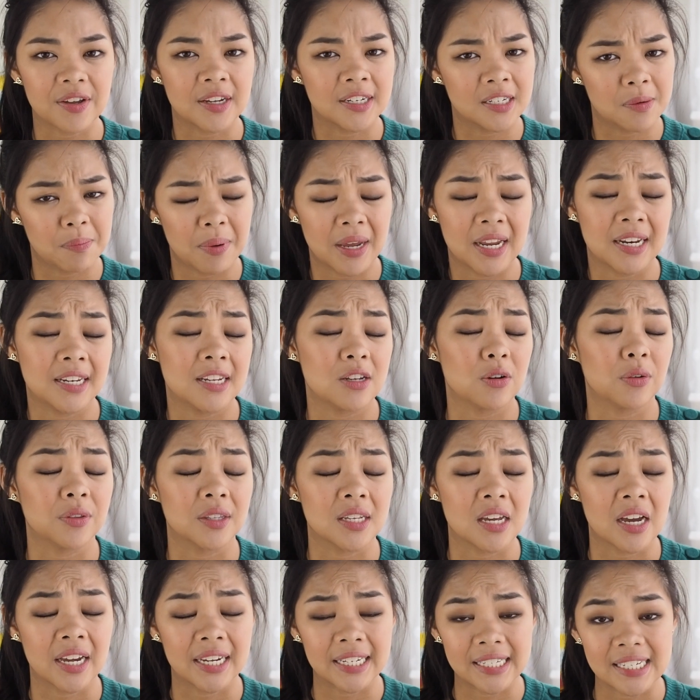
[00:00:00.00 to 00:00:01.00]
and depending on
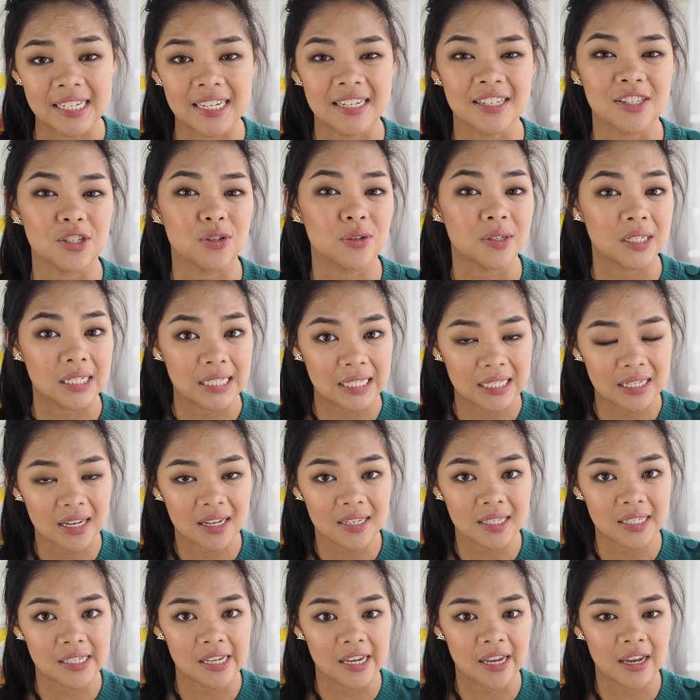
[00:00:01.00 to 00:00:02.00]
the ideas you're
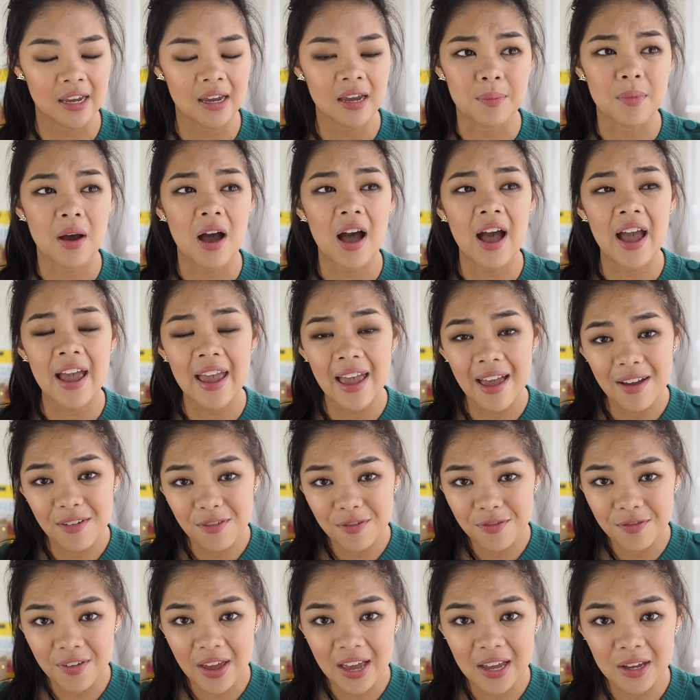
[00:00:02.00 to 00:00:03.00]
discussing. I have
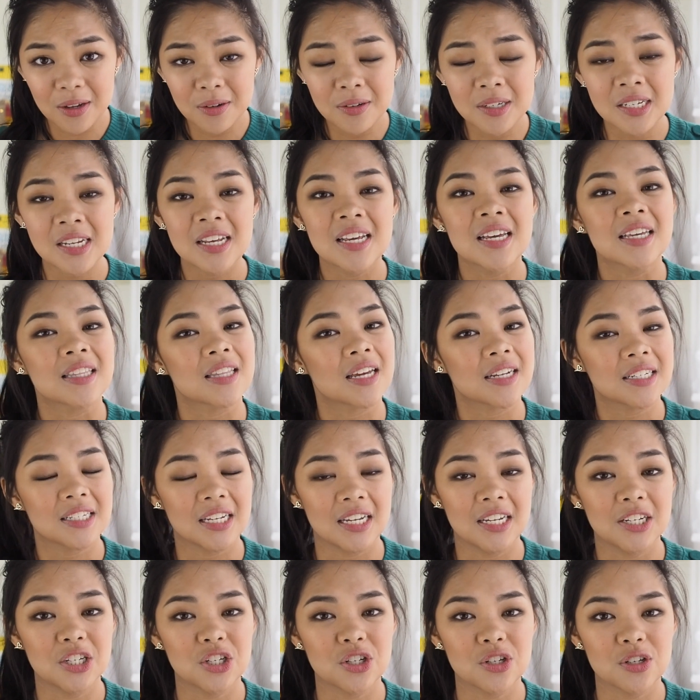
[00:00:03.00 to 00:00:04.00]
found that
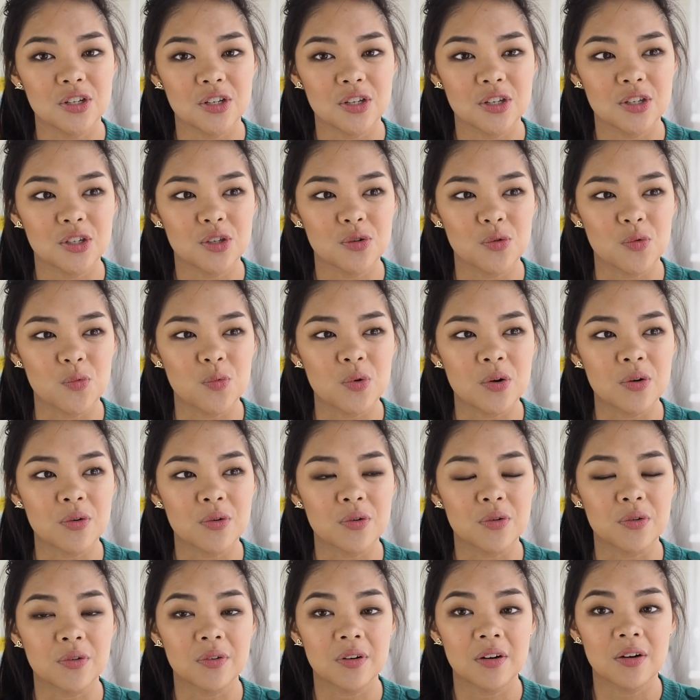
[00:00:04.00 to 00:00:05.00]
teachers
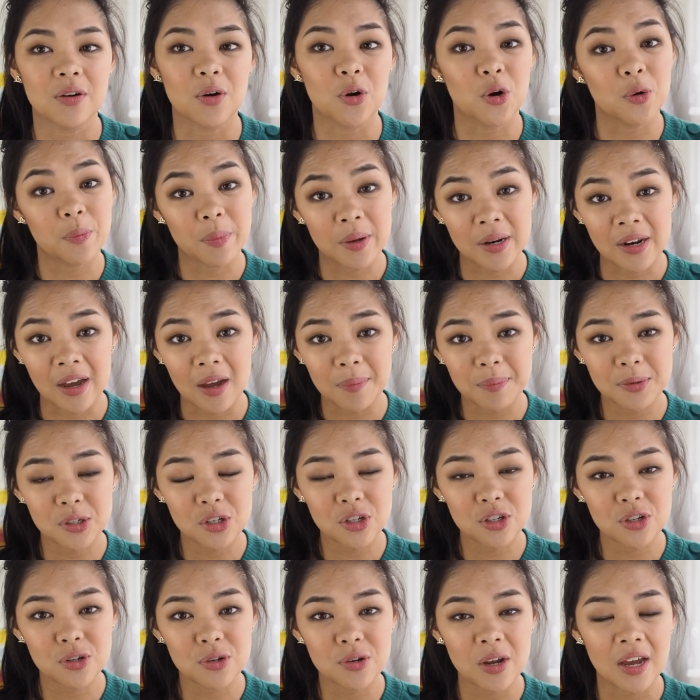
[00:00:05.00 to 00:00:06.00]
will open up to
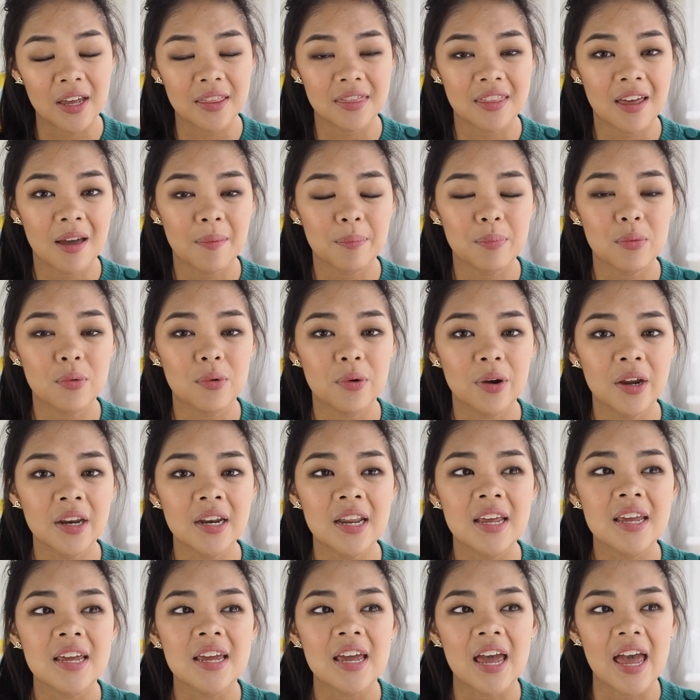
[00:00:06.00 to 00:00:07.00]
you at that point
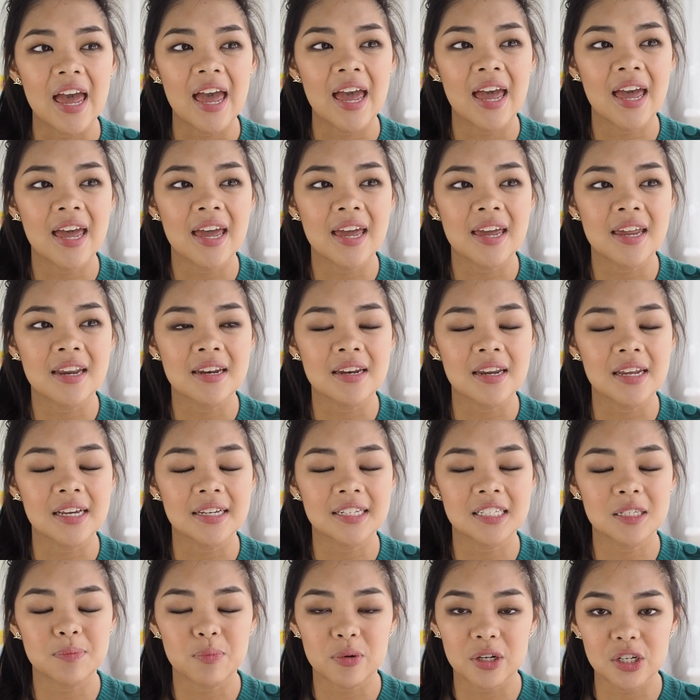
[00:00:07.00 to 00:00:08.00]
and
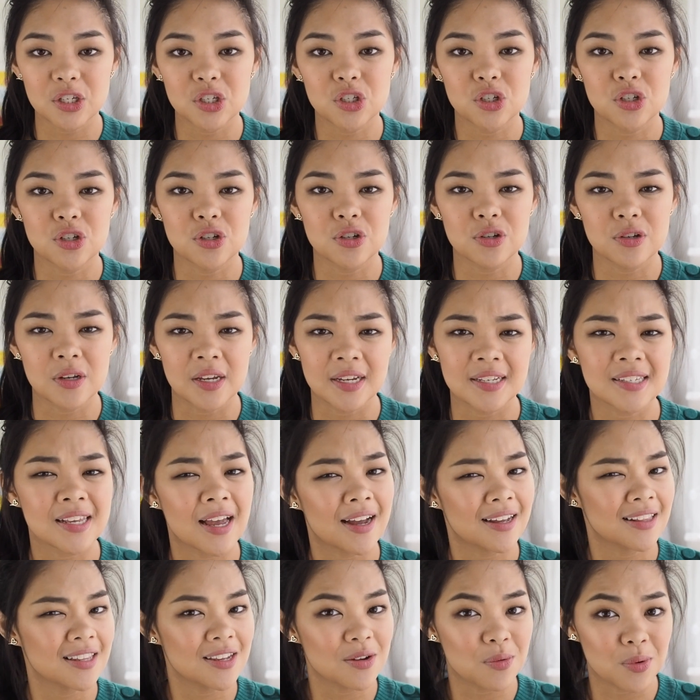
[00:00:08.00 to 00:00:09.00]
express to you
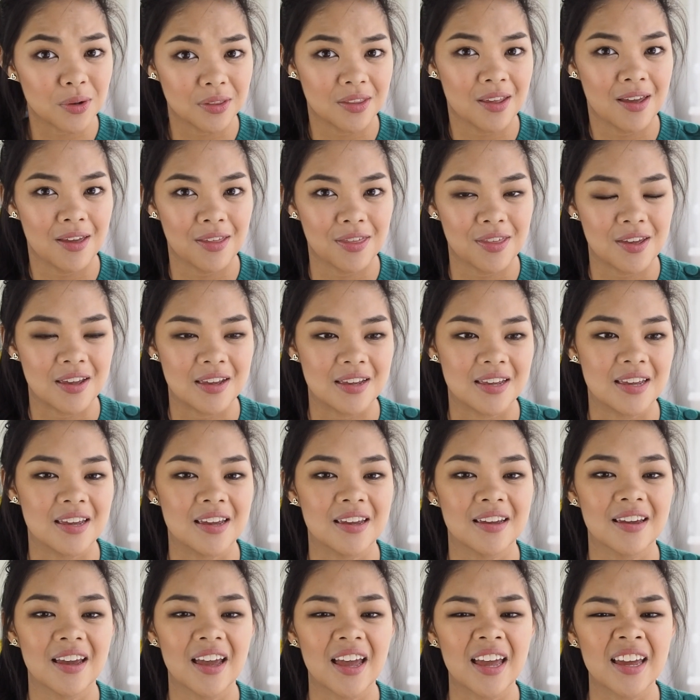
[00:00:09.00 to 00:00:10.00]
exactly what they're
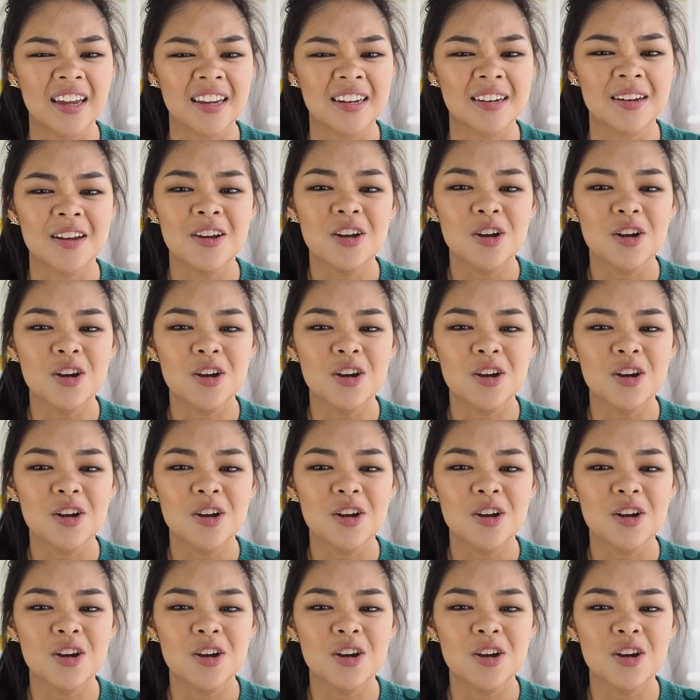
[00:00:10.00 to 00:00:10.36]
thinking. And